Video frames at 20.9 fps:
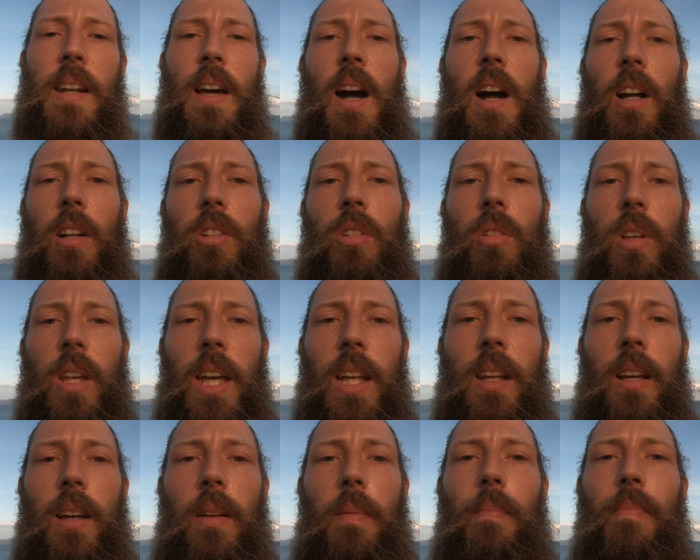ark
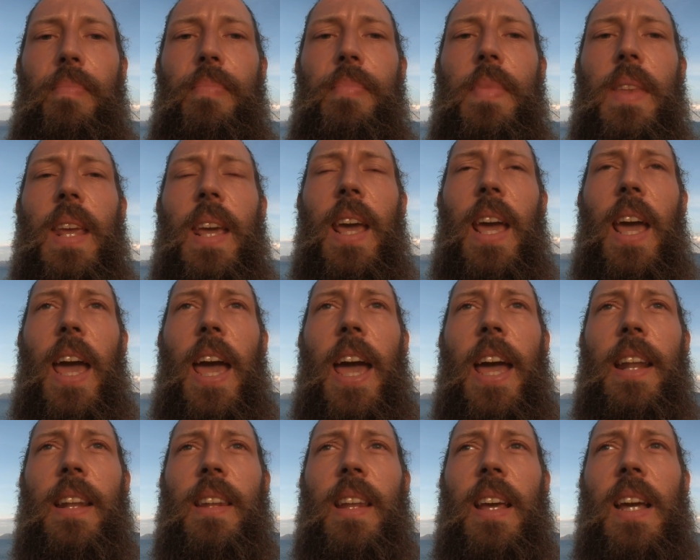together
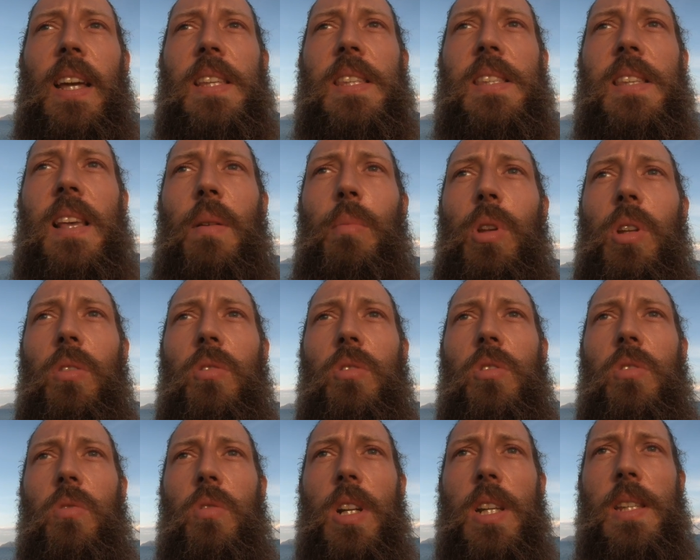and there's some
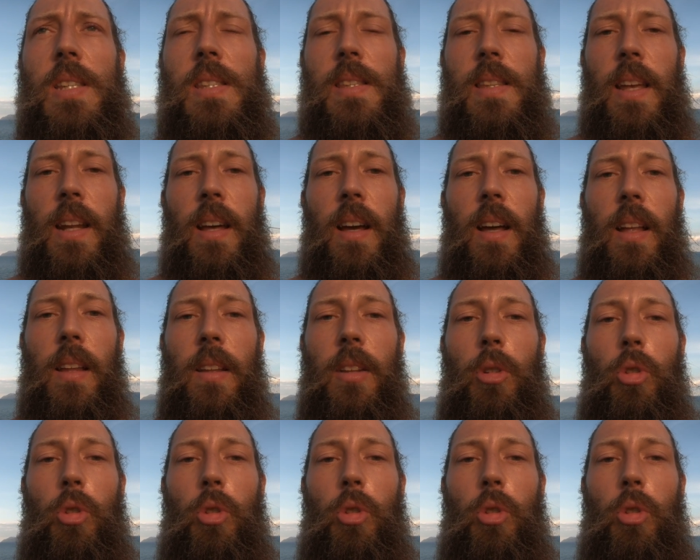industries that are